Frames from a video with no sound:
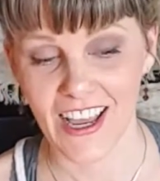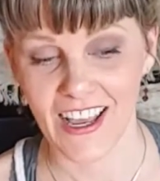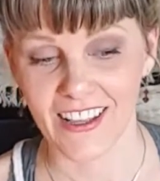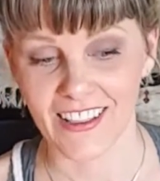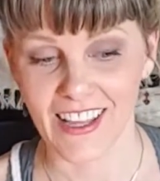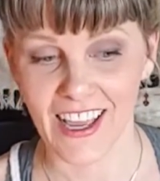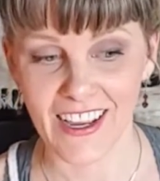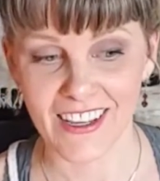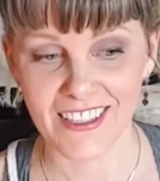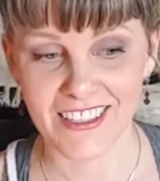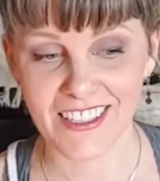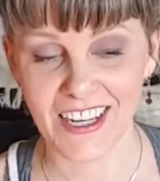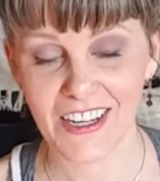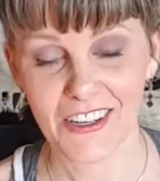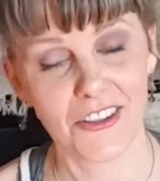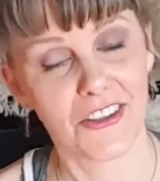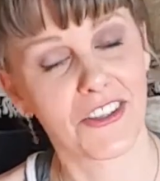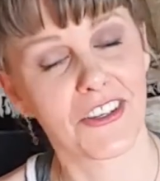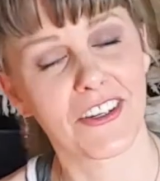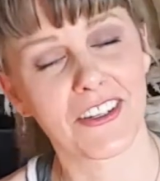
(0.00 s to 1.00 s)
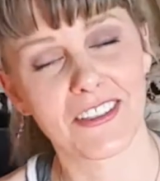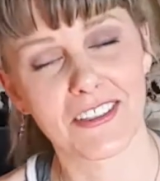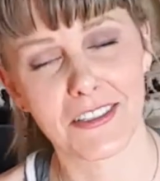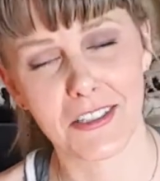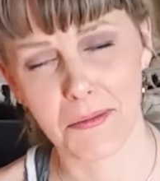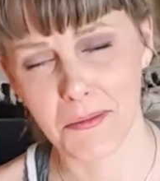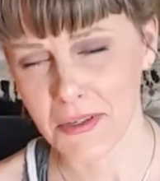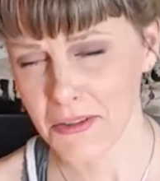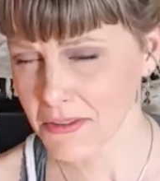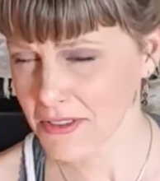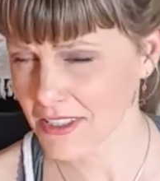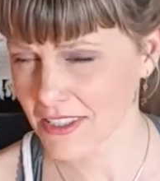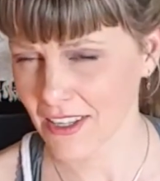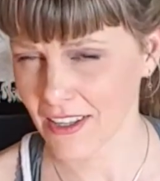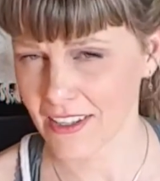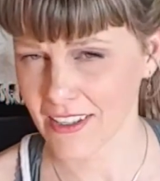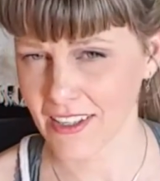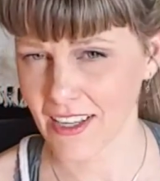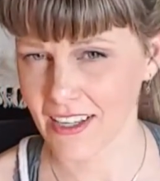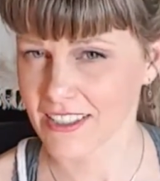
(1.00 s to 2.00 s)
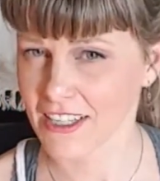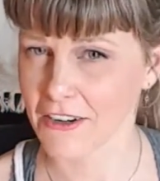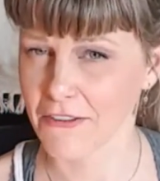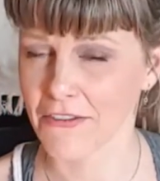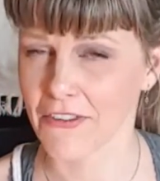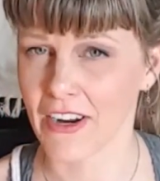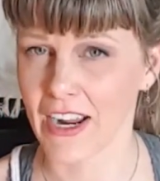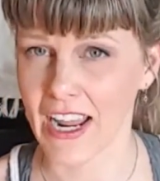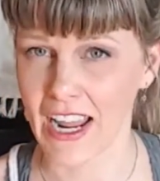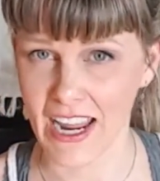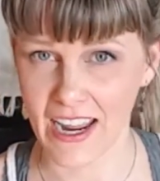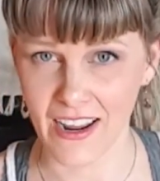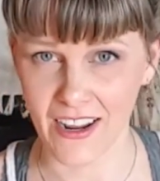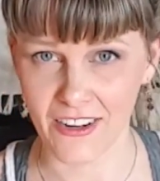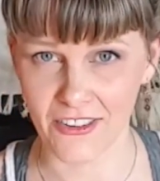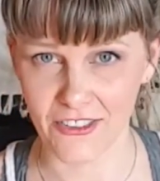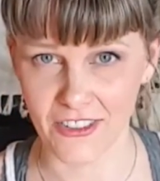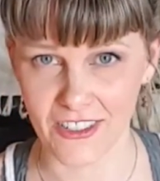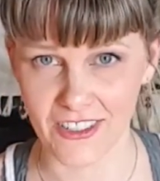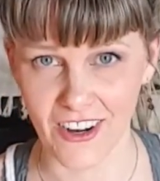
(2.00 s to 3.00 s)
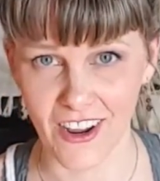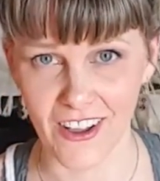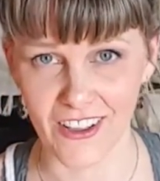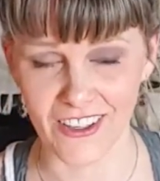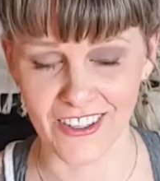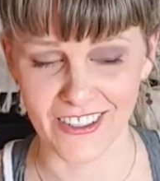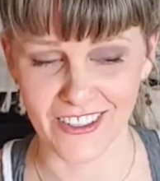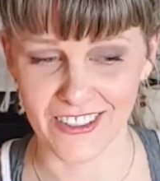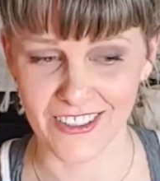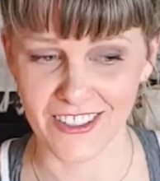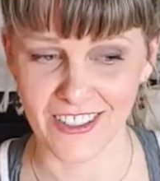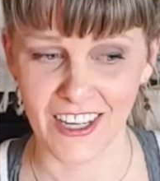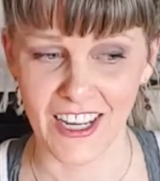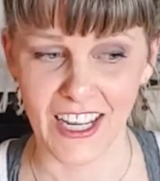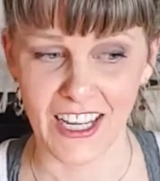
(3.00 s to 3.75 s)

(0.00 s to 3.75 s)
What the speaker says: Last I looked, somebody was selling that deck for $800.